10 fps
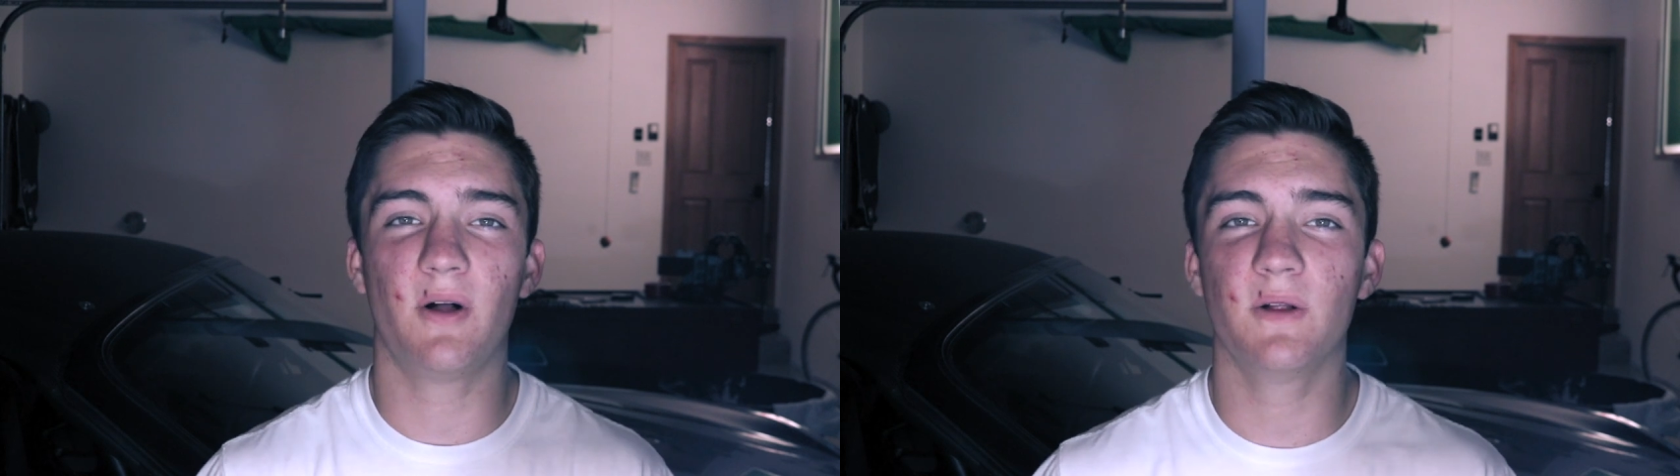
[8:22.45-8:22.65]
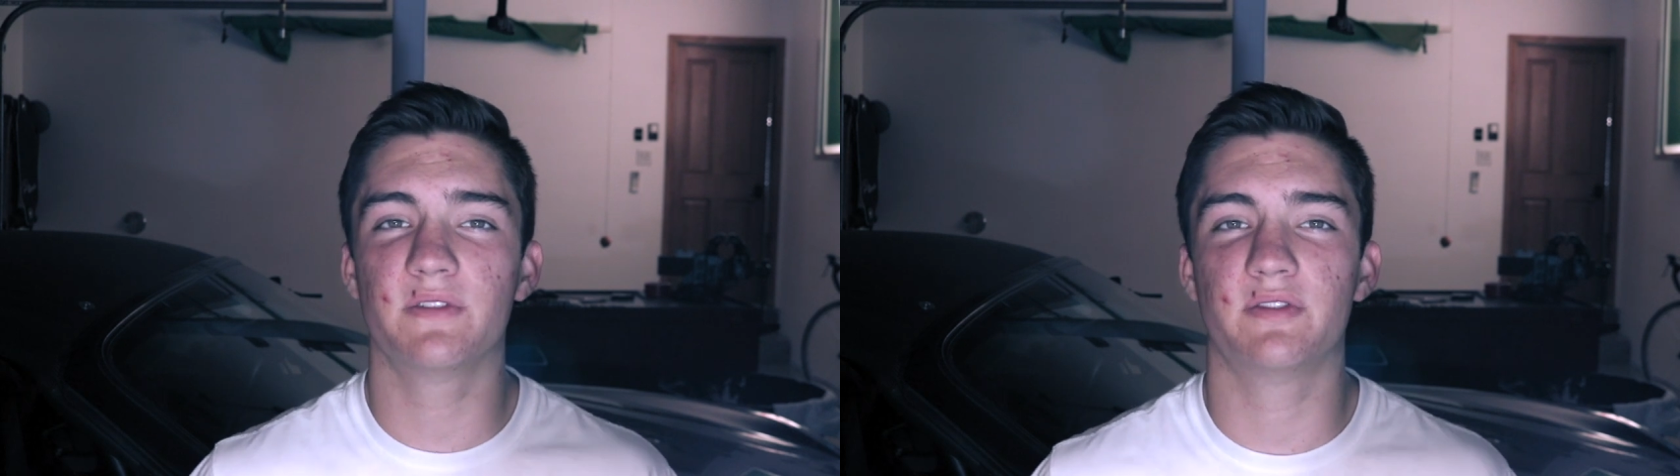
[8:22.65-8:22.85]

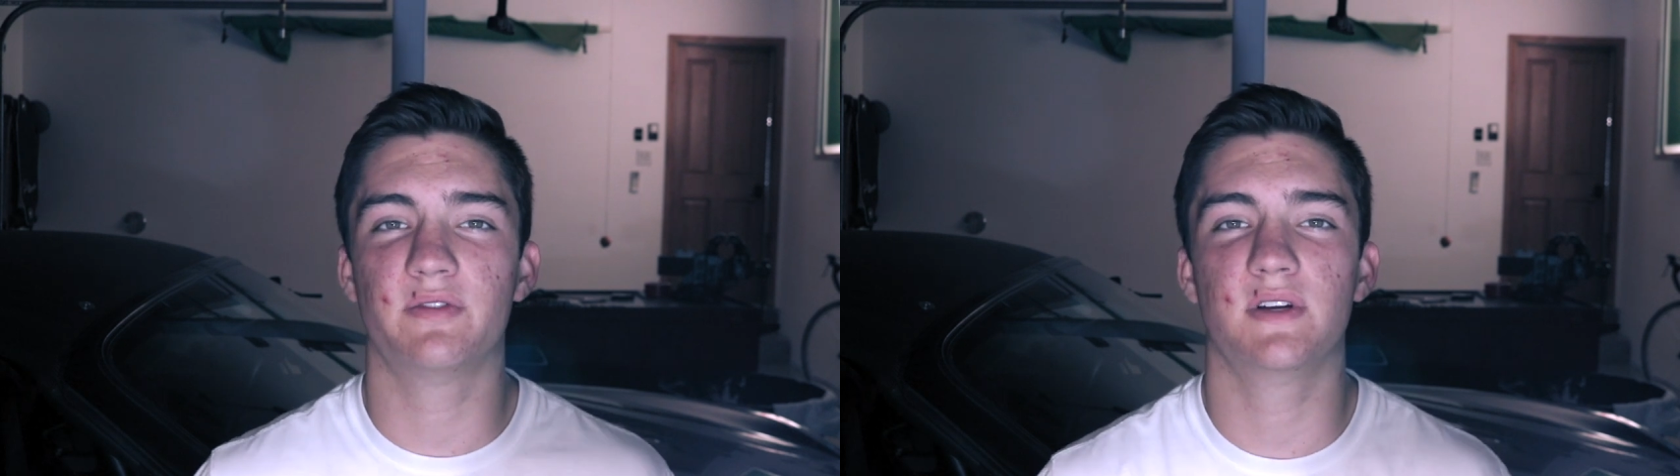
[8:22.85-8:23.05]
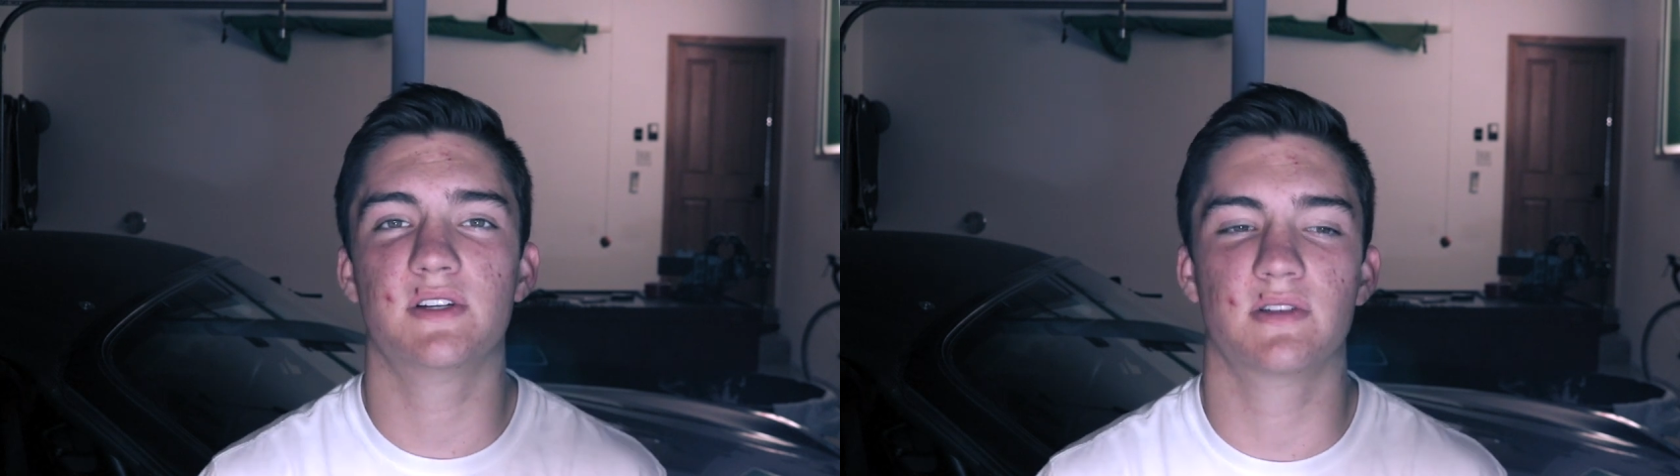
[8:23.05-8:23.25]
all of the
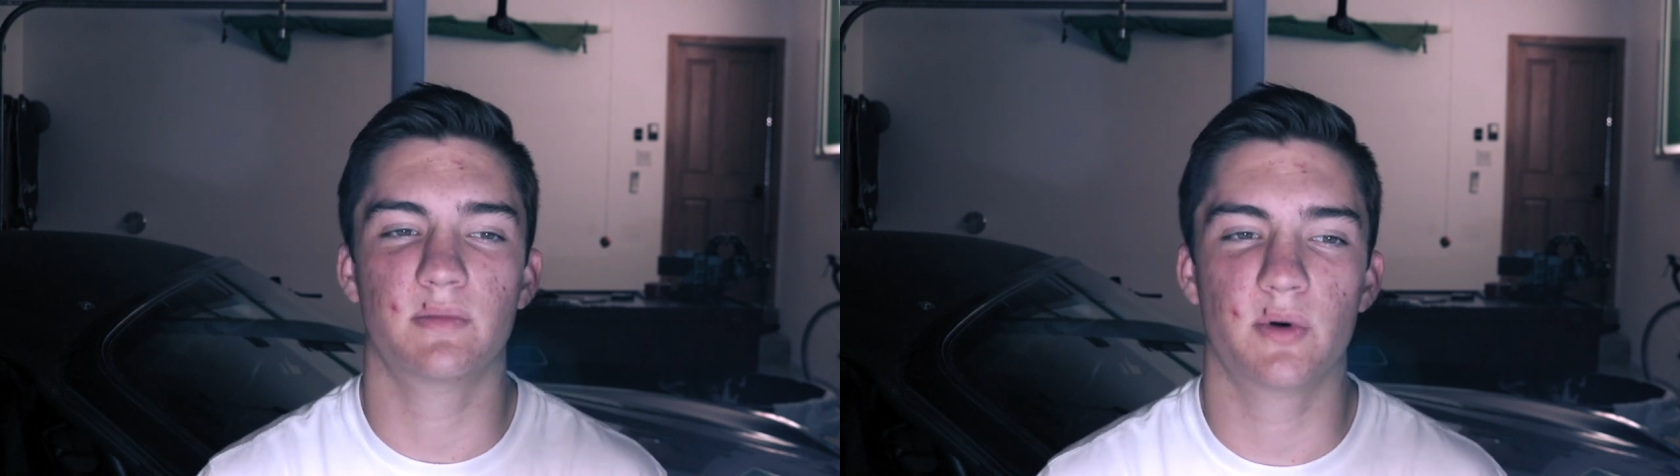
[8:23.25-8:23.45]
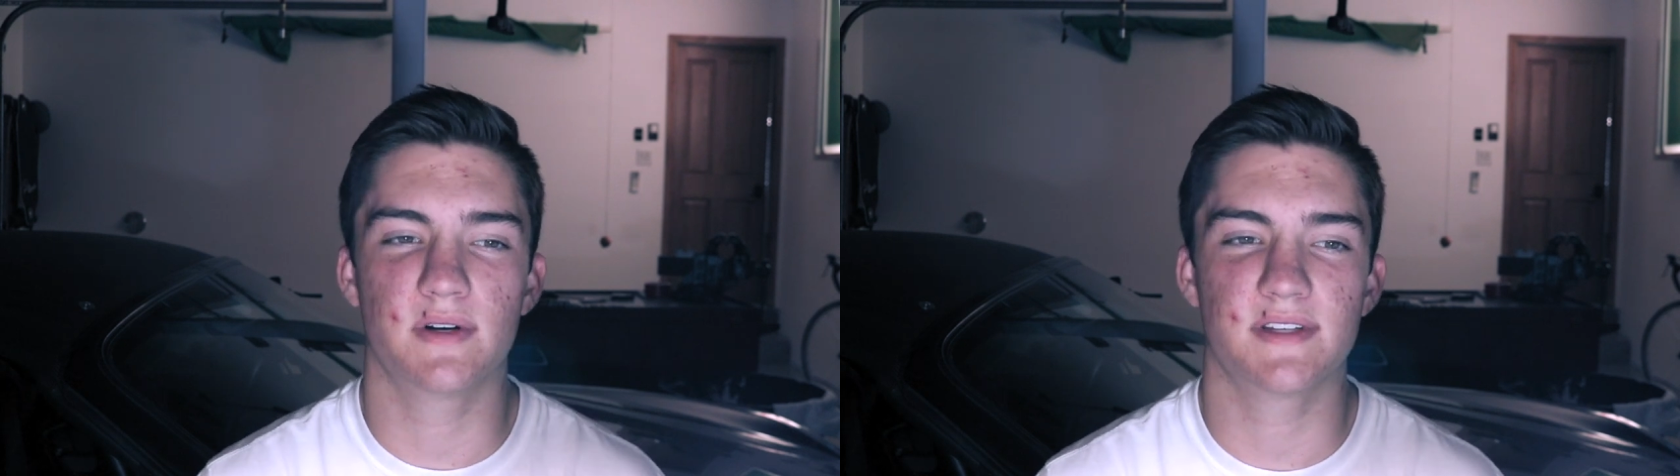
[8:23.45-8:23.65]
footage on the
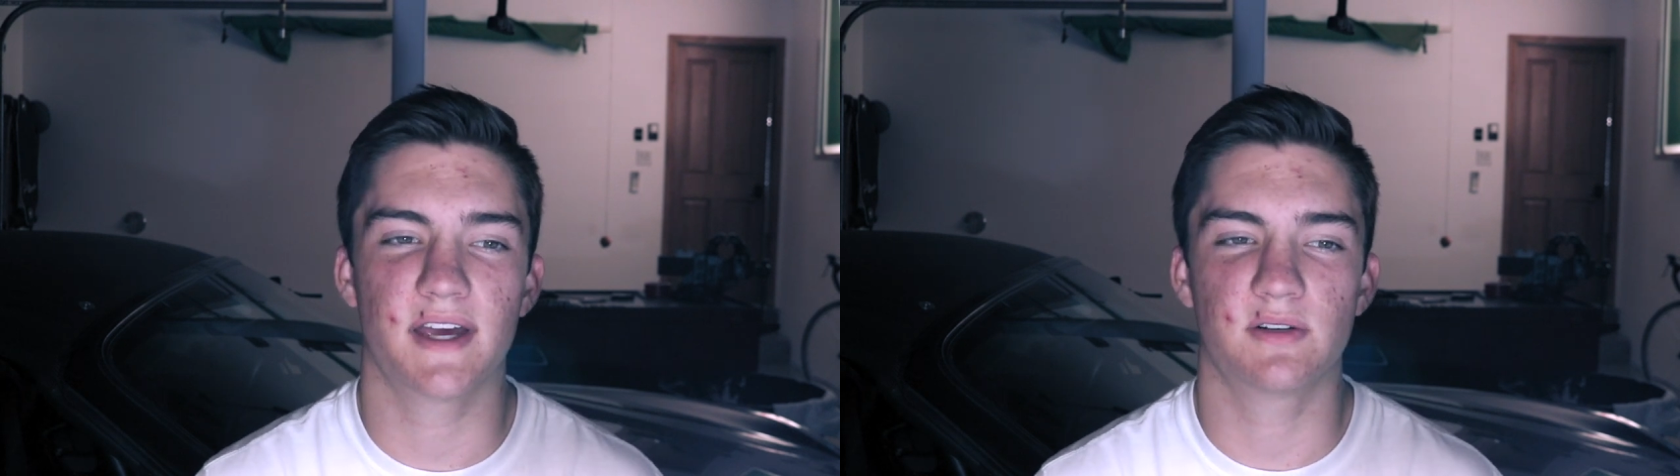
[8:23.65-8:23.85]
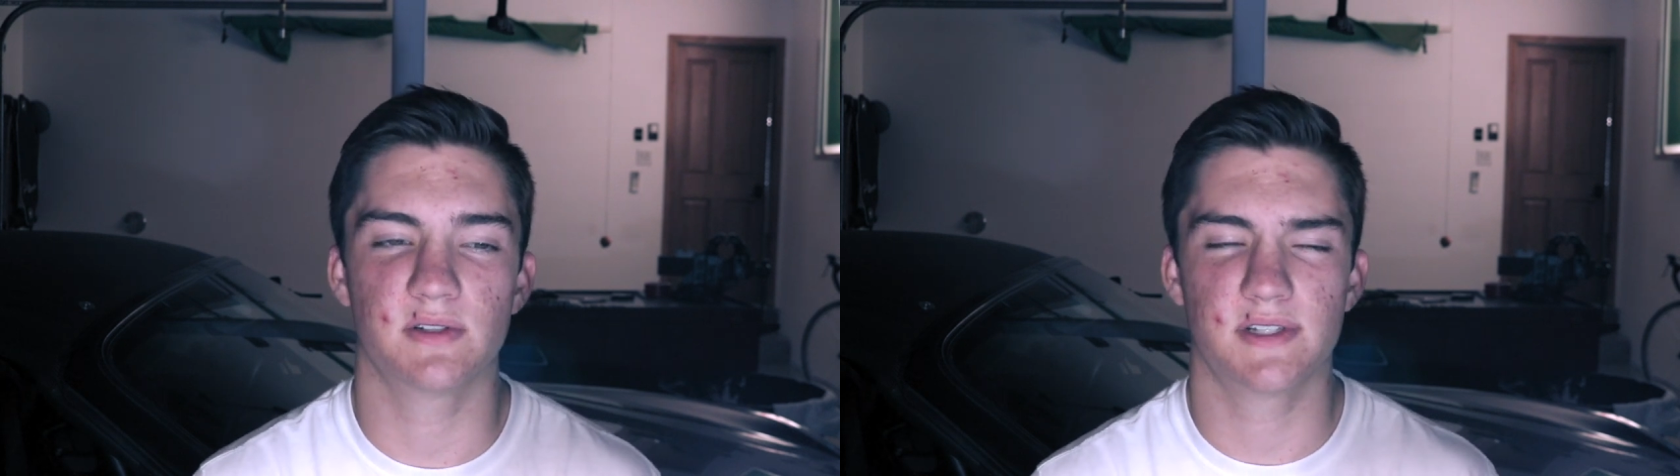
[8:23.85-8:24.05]
motorcycle,